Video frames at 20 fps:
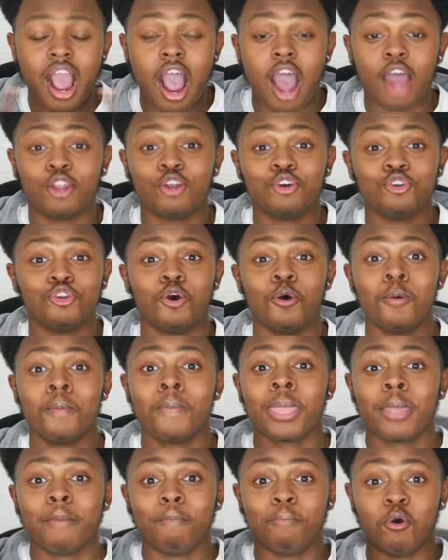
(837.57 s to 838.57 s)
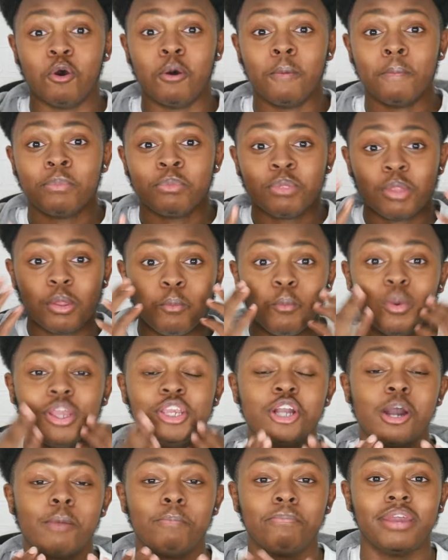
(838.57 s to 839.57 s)
I don't know, but when
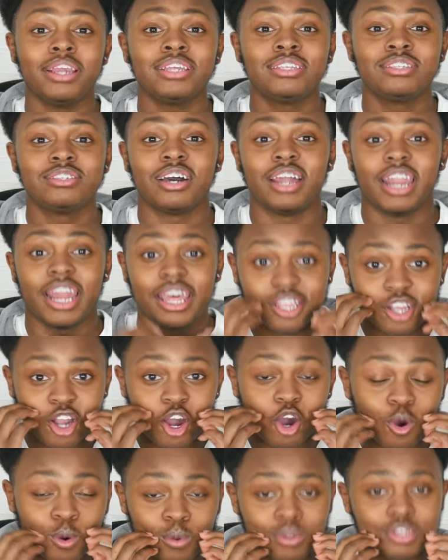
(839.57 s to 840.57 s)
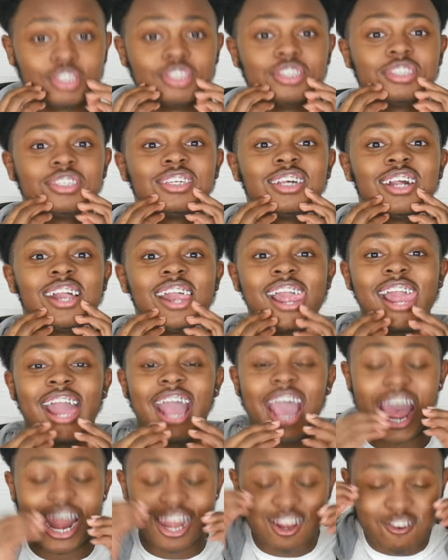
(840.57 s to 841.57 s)
you got braces on and you got ulcers
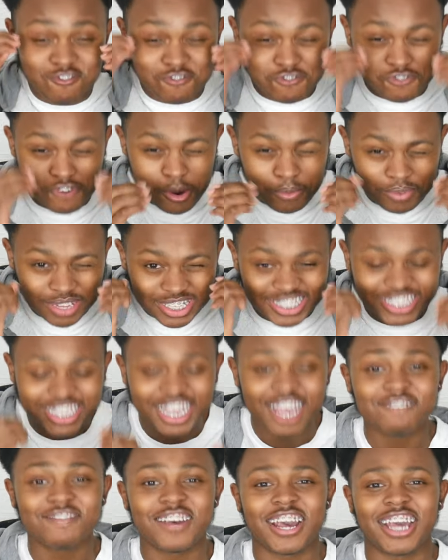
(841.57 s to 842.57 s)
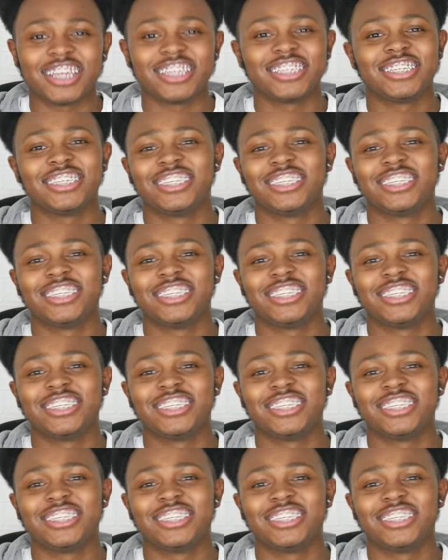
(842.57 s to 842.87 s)
and they're all in together,